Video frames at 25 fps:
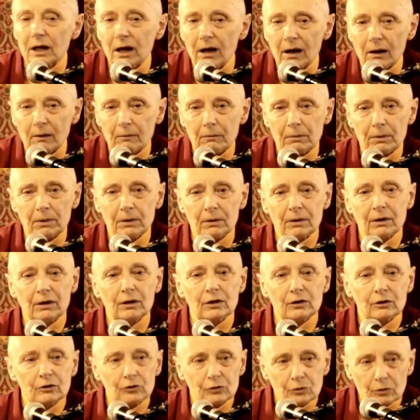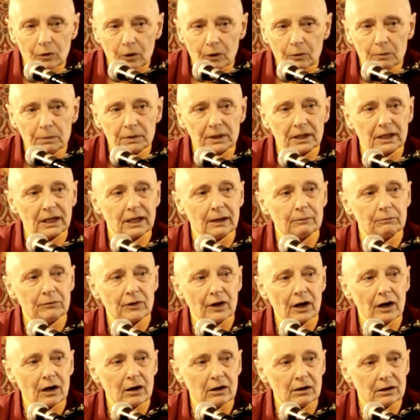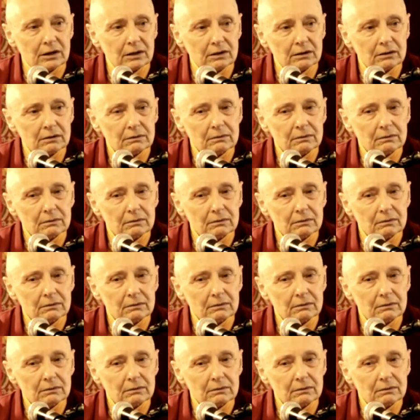up to opening up the heart.